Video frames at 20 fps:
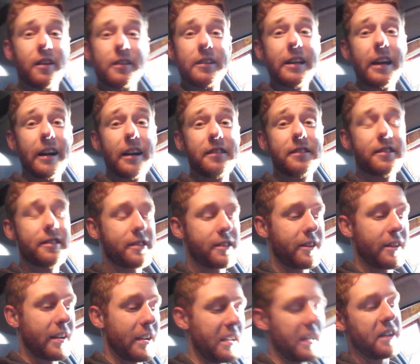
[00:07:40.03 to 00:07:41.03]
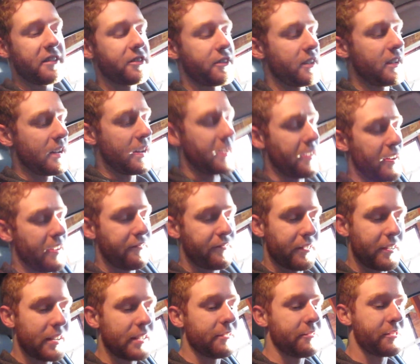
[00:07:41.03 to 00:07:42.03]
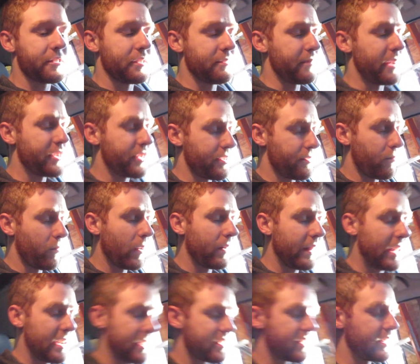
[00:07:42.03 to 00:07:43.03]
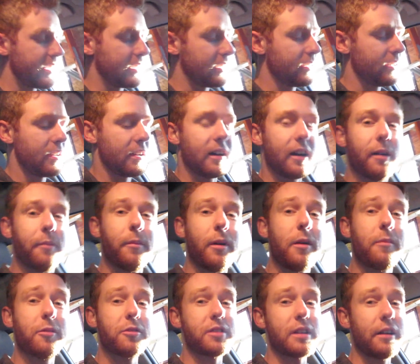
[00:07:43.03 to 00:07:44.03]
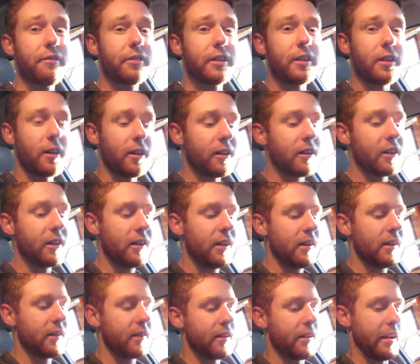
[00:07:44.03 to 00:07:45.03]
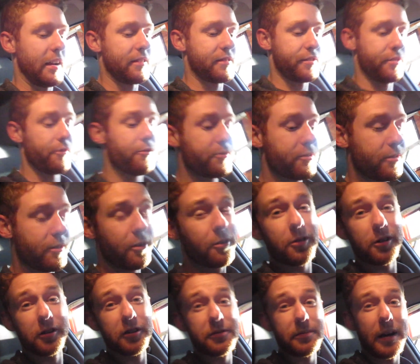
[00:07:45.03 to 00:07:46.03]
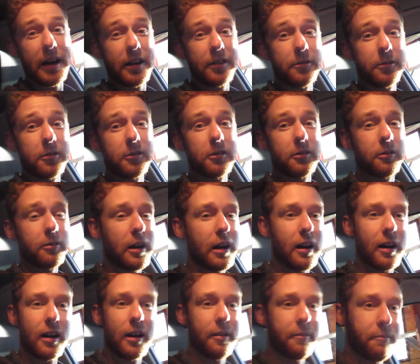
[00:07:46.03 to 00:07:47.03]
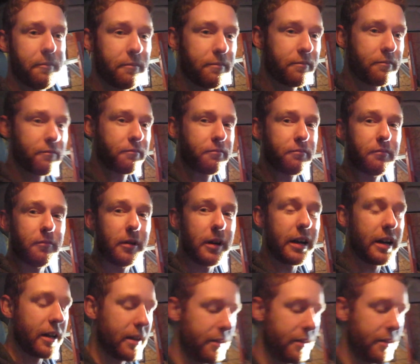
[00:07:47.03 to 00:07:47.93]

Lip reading: Yeah guys, sorry, I forgot I was going to mention one last thing. Almost every car has an owner's manual in